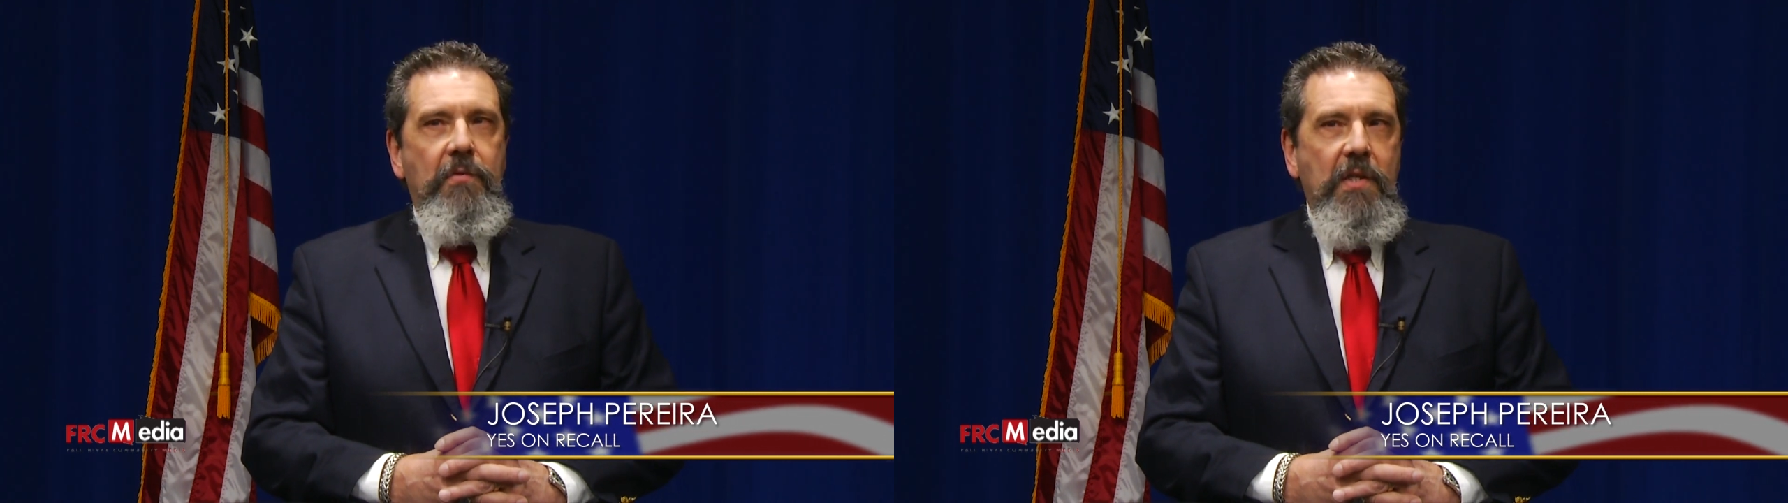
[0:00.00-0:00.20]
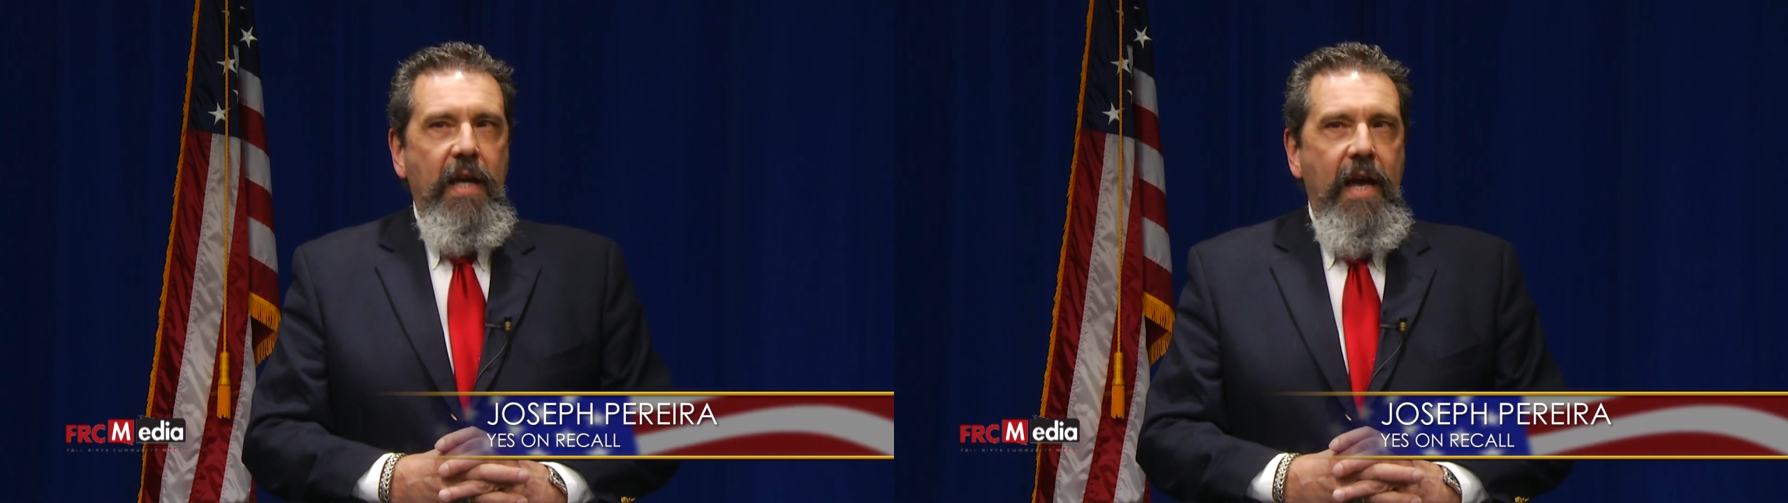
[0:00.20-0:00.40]

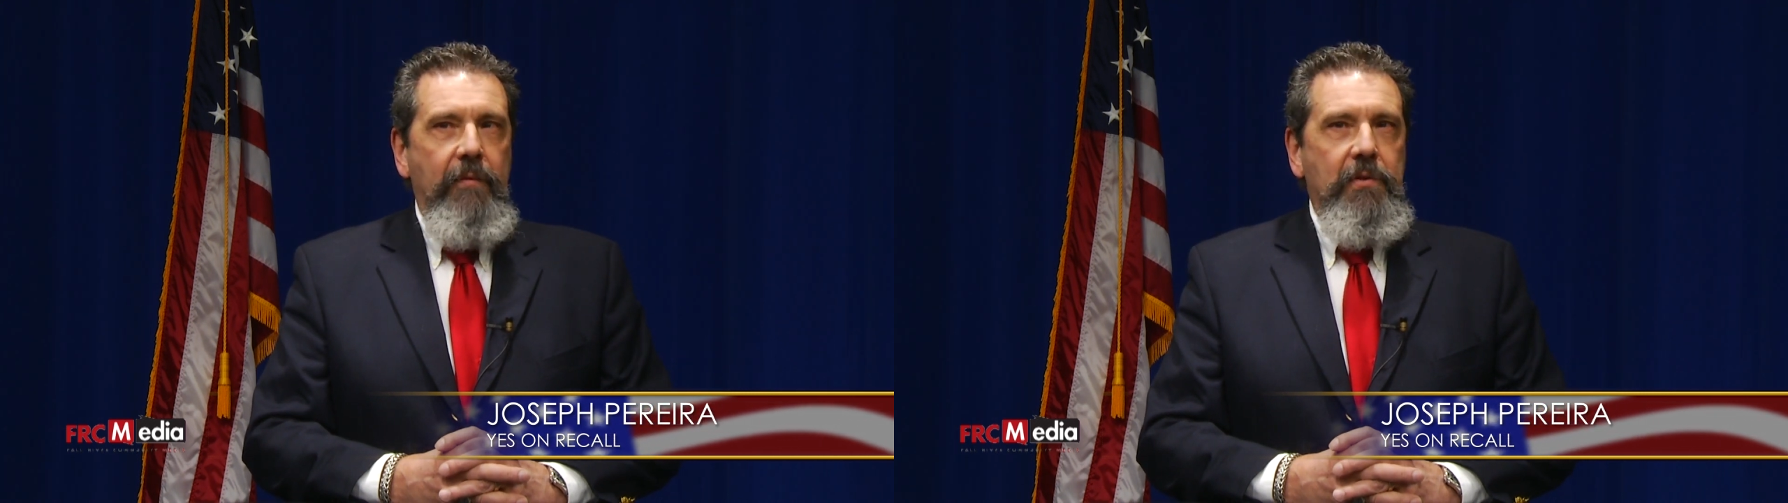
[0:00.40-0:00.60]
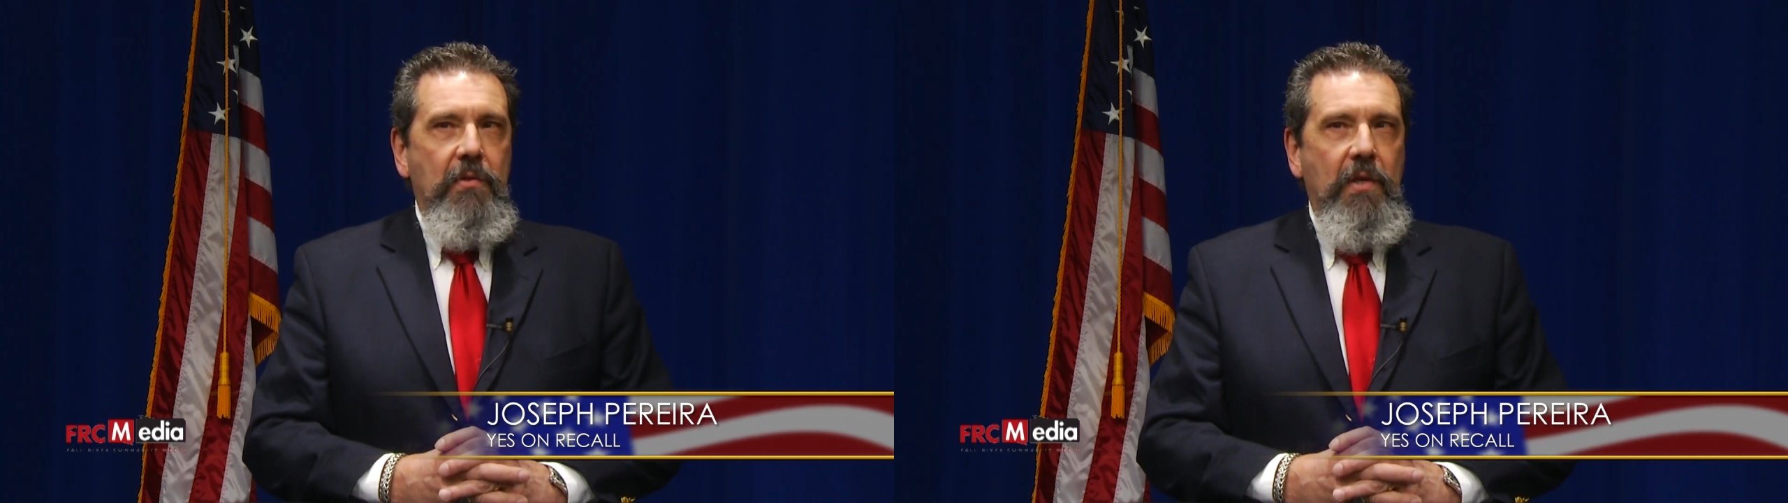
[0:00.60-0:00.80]
of
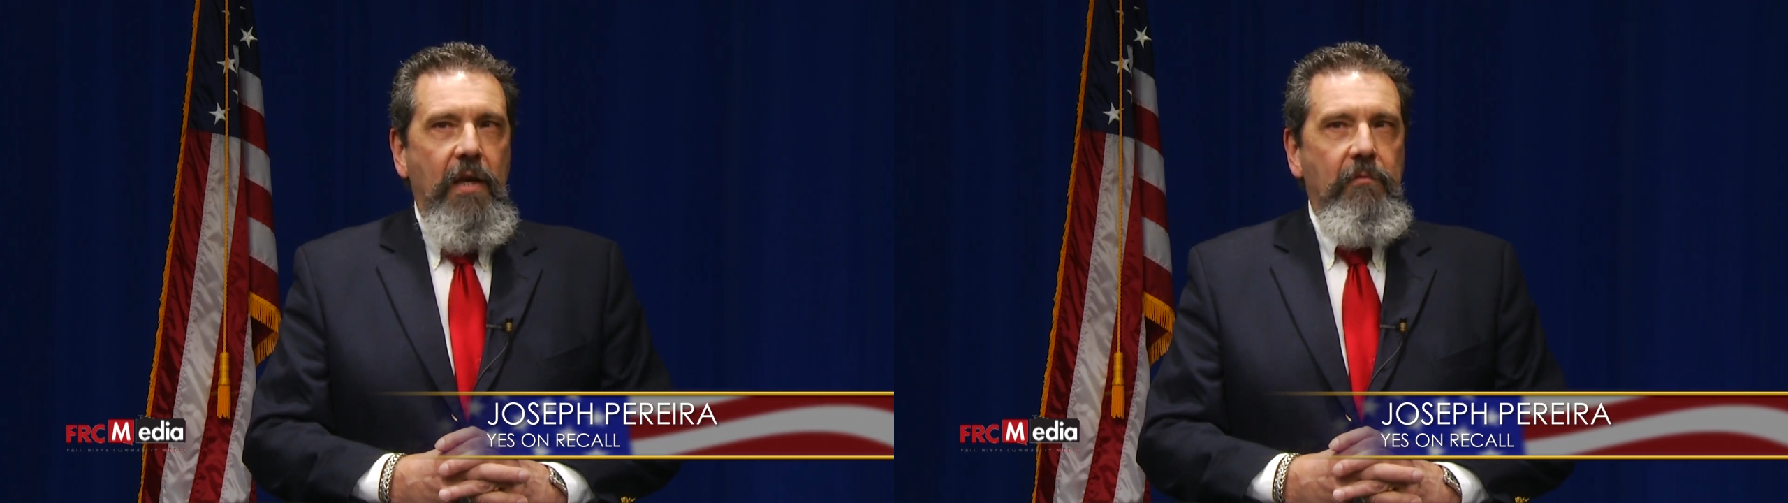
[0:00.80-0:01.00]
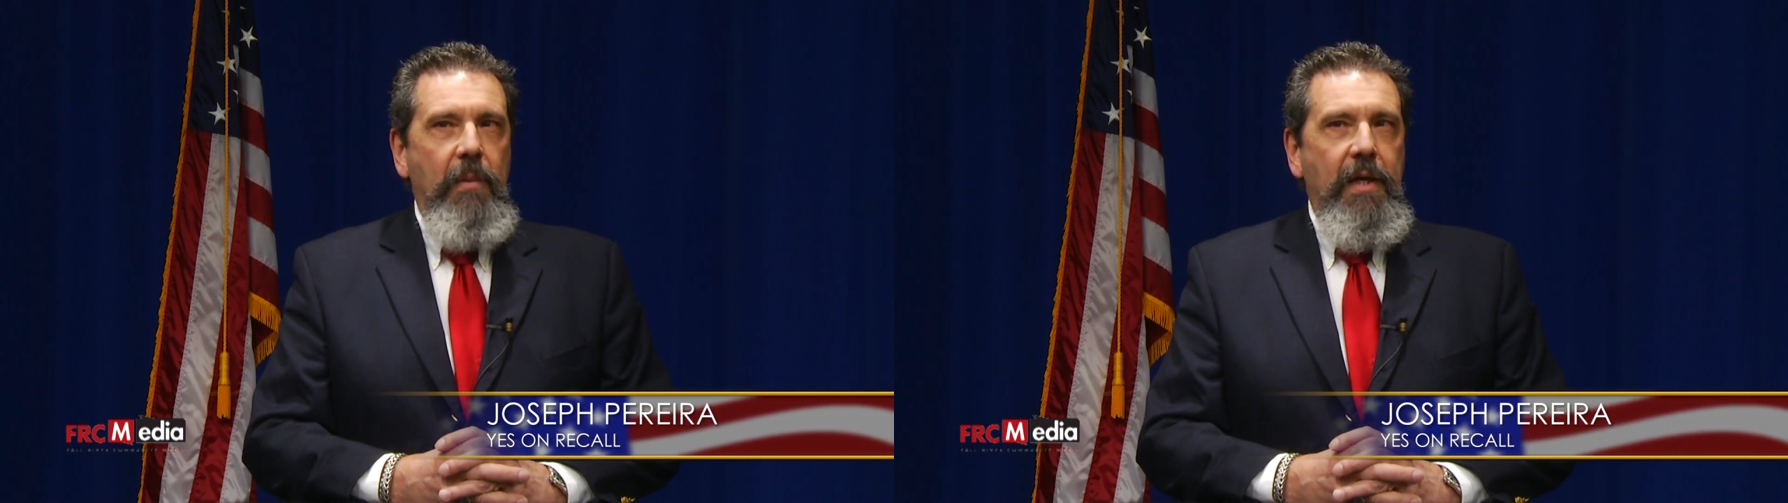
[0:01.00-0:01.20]
staff to
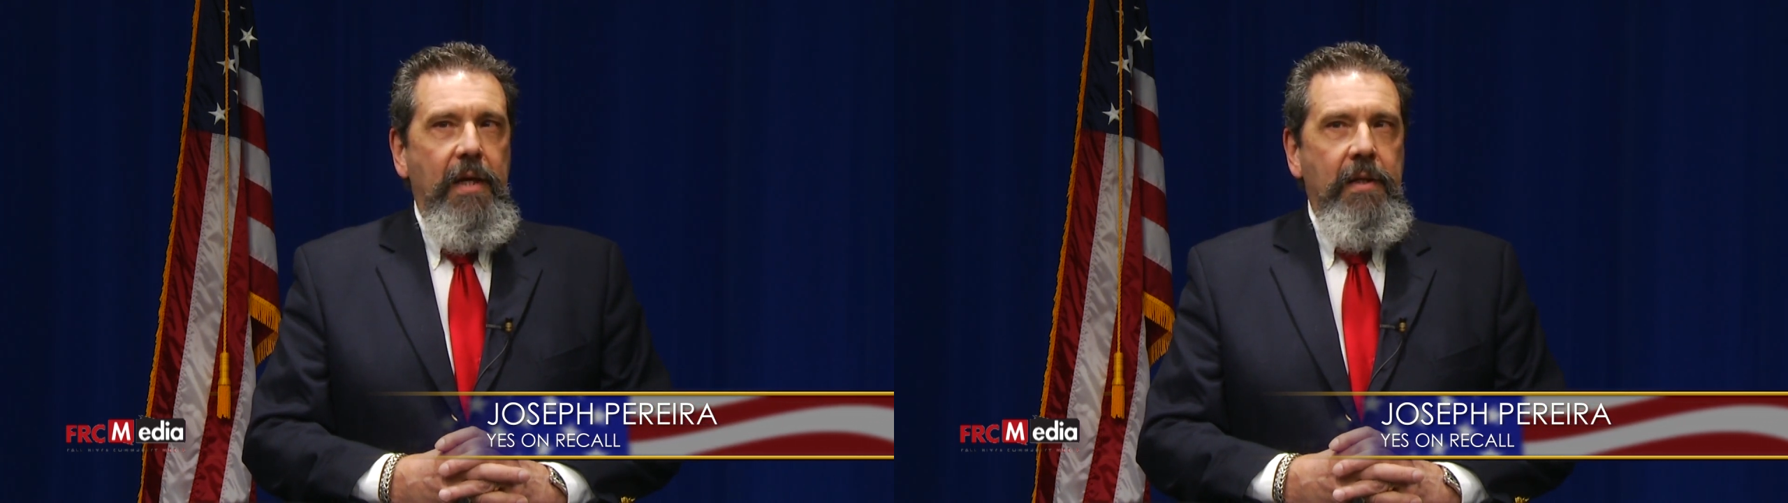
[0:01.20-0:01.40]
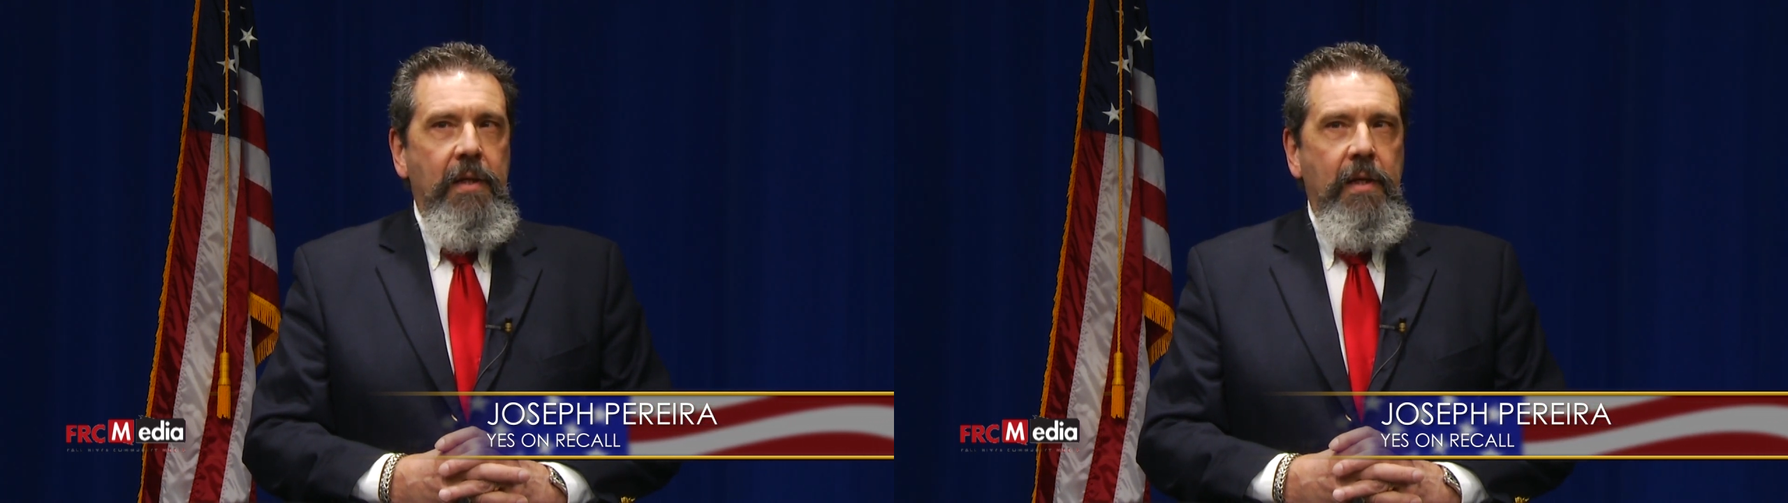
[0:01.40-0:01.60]
save
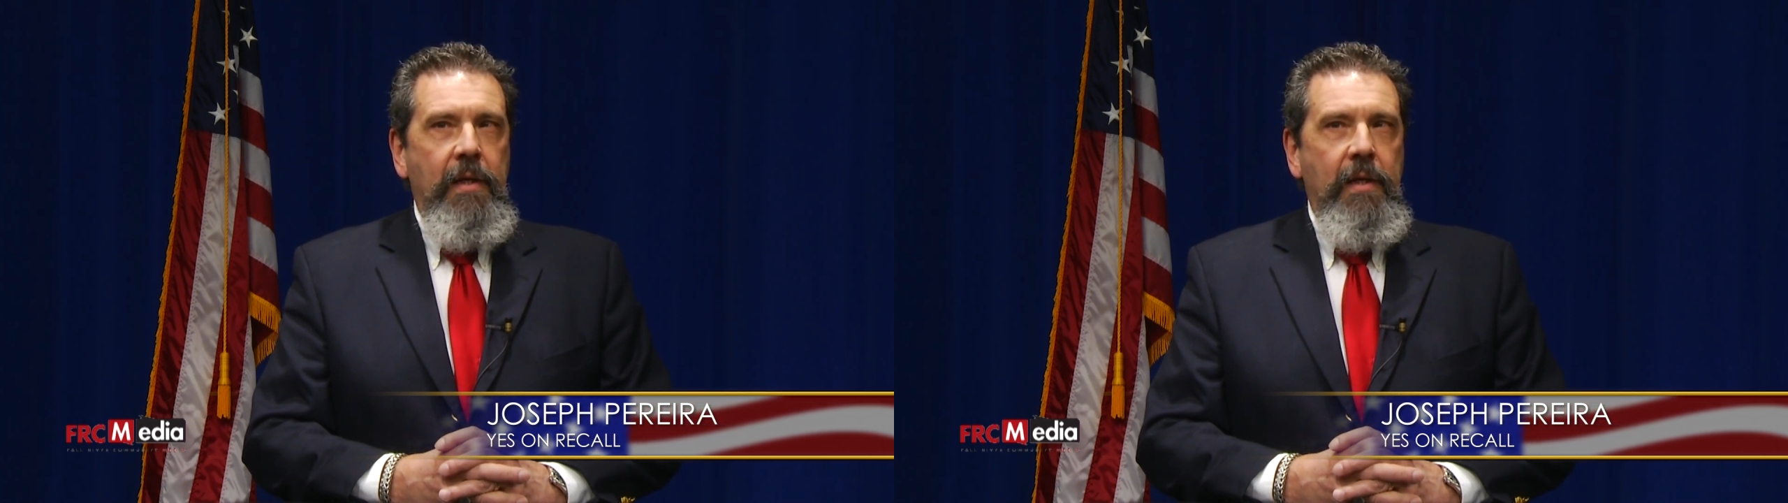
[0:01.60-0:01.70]
money,